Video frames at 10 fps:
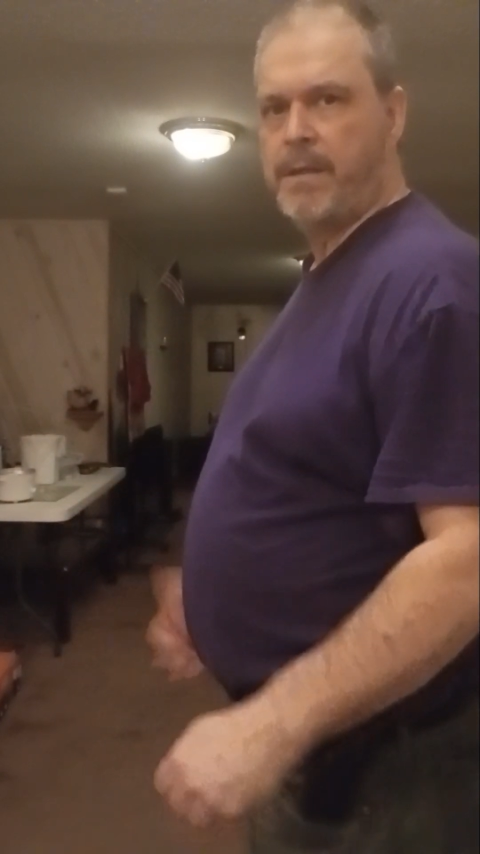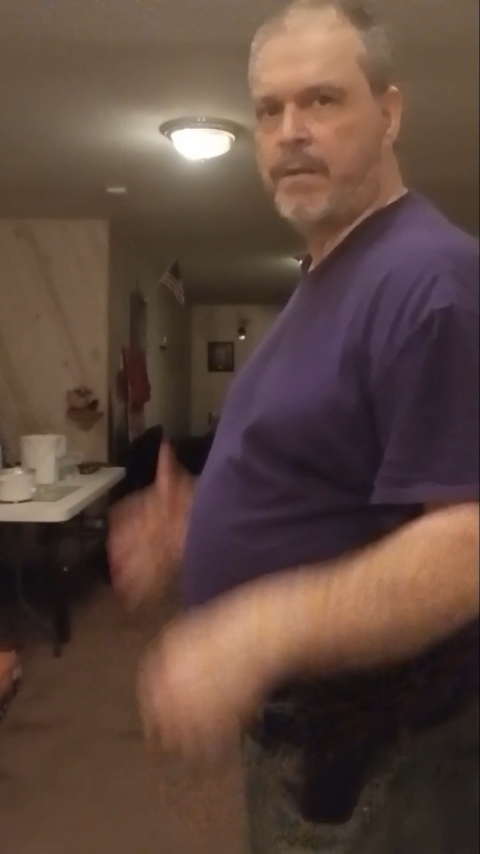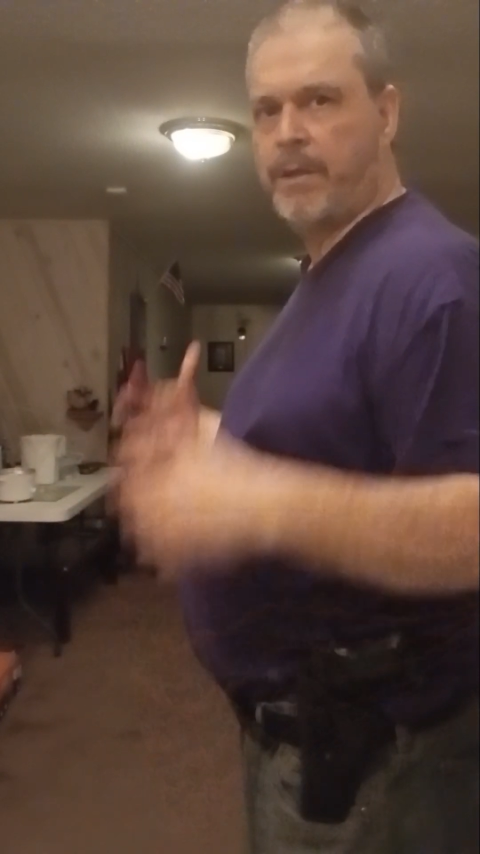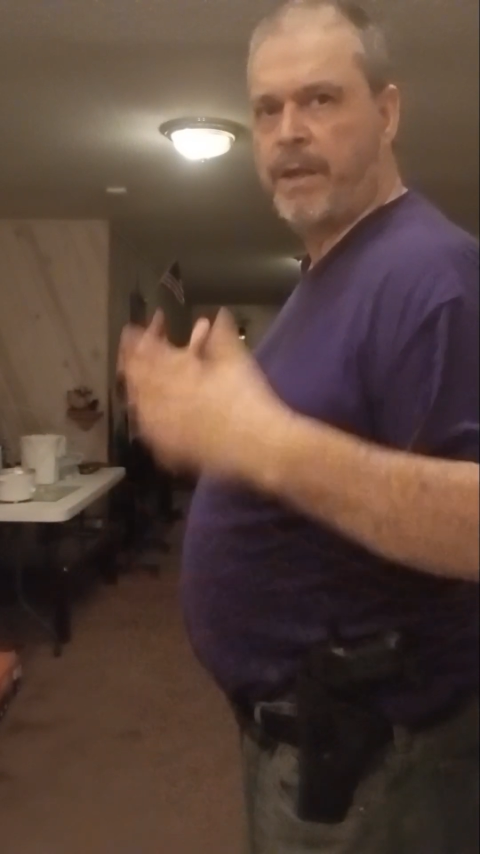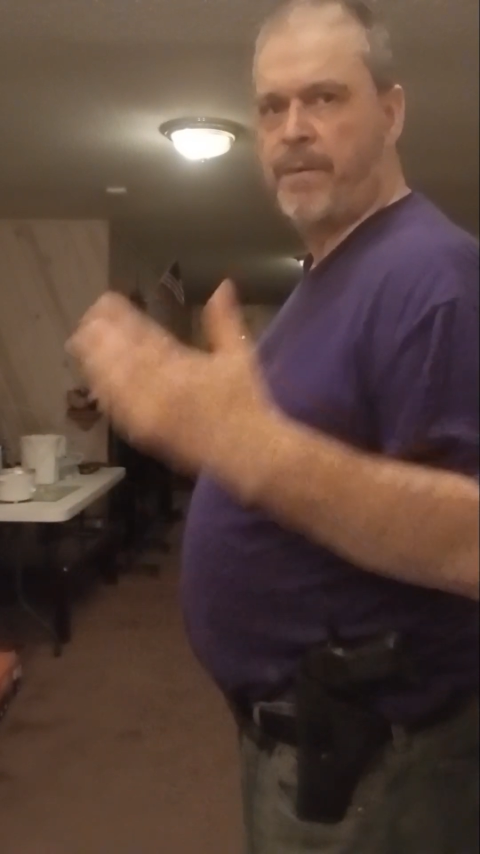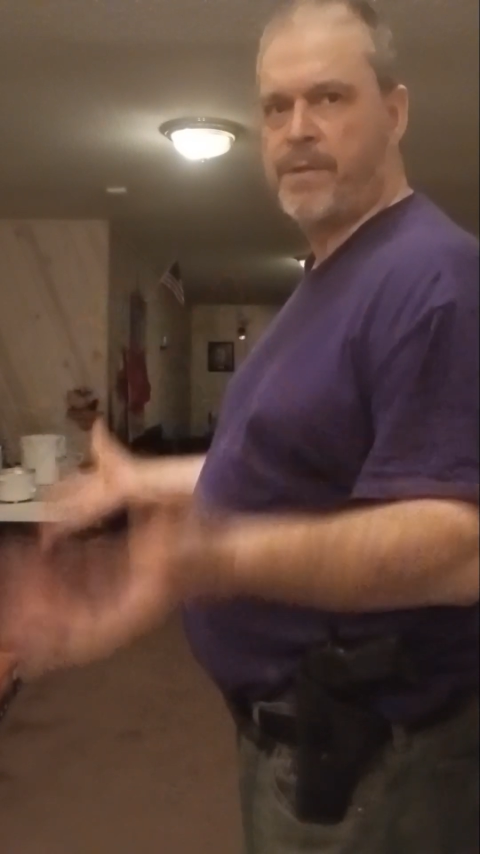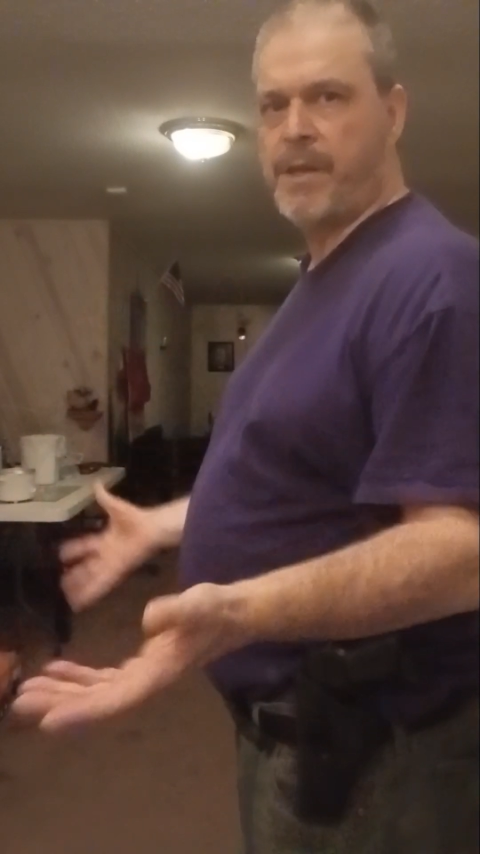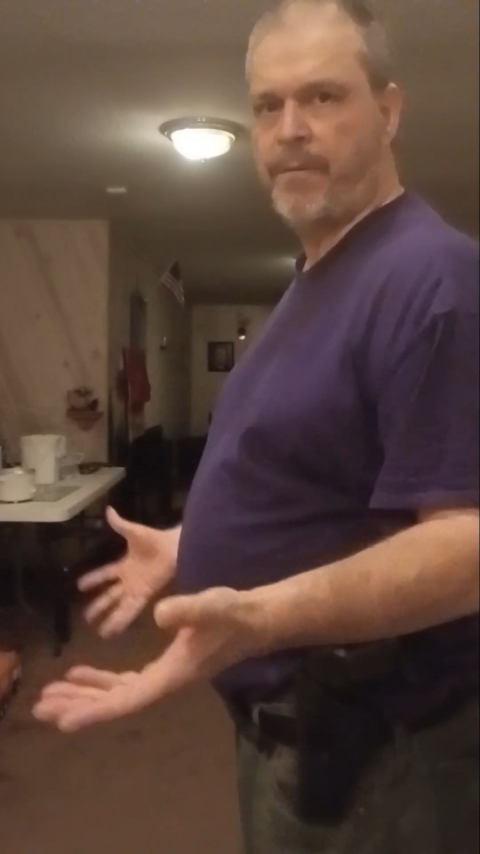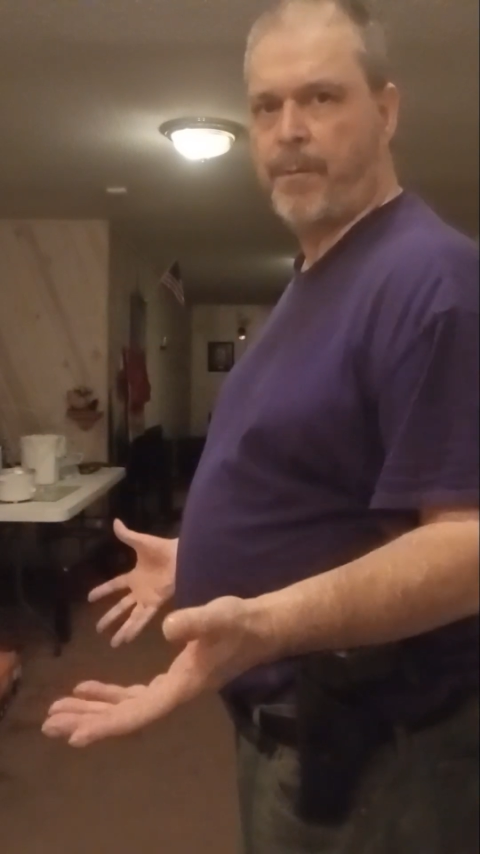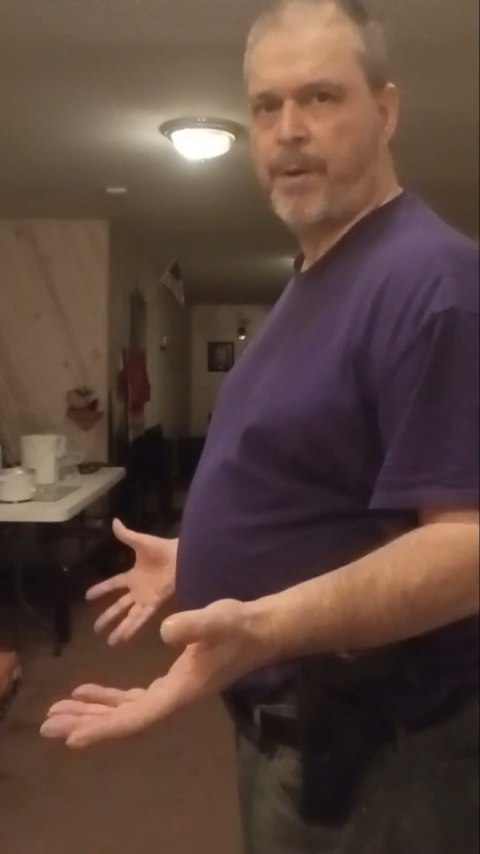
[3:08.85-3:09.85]
don't give
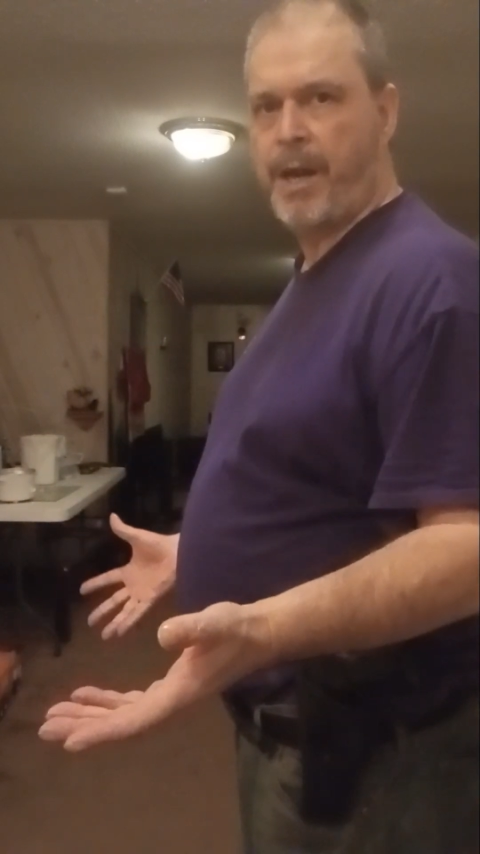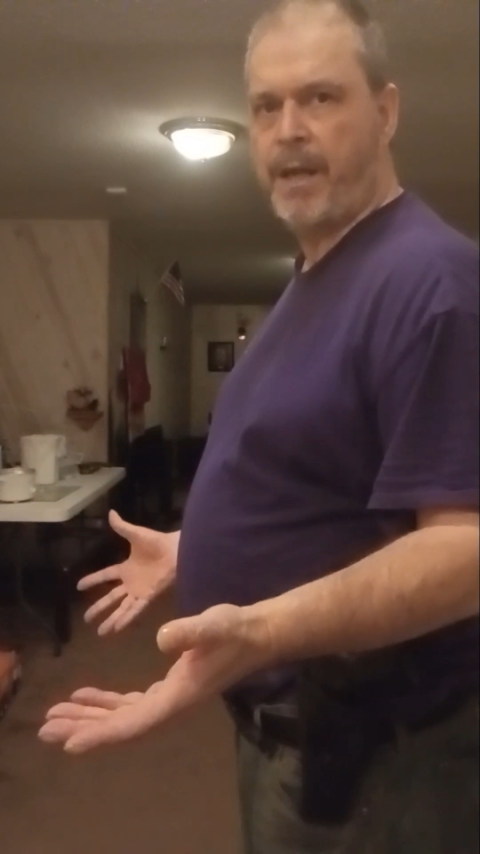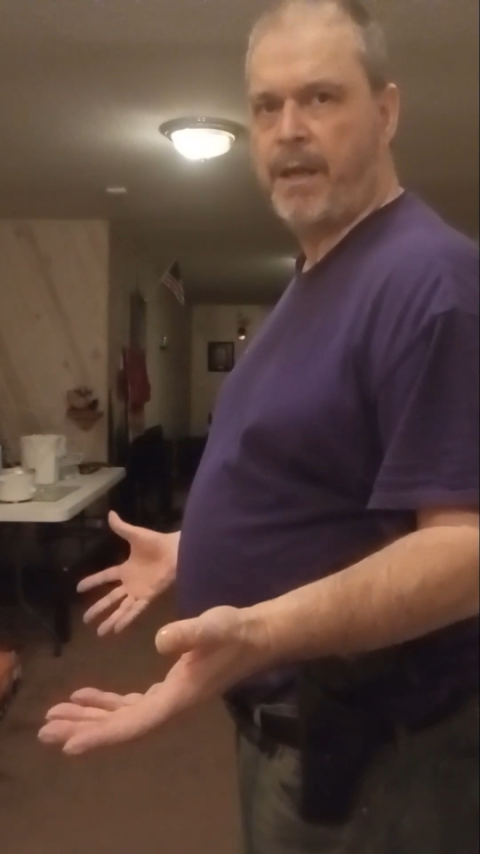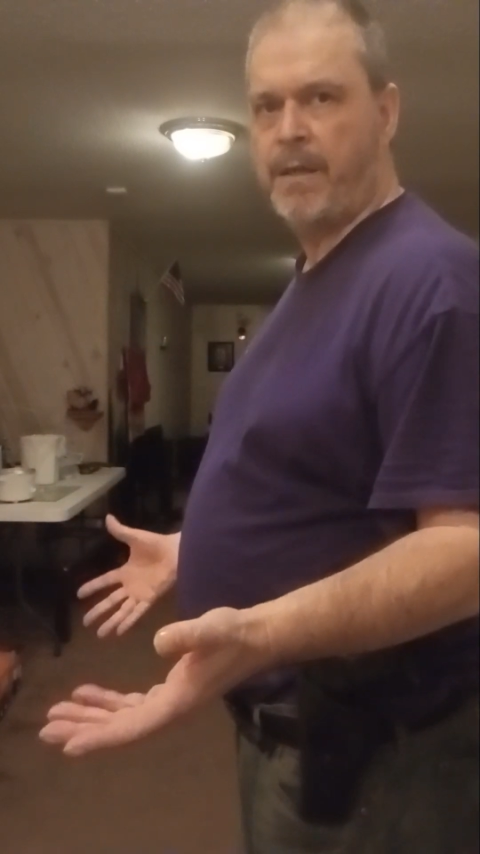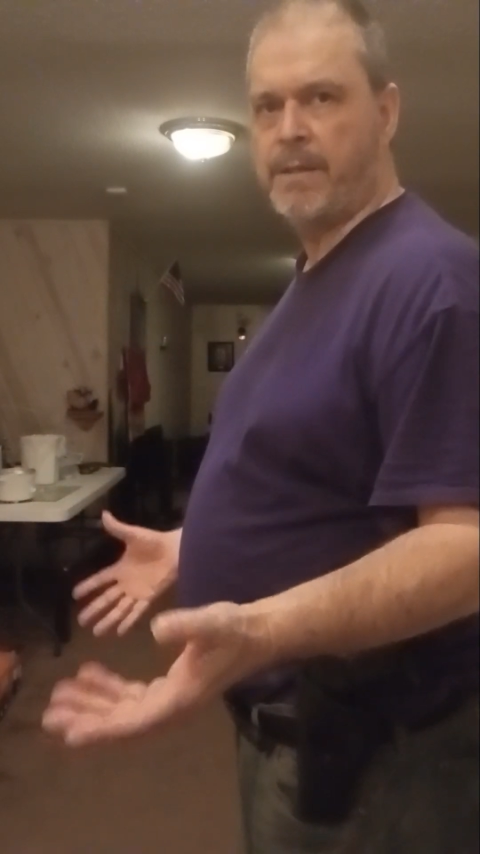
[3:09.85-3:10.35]
yourself a break.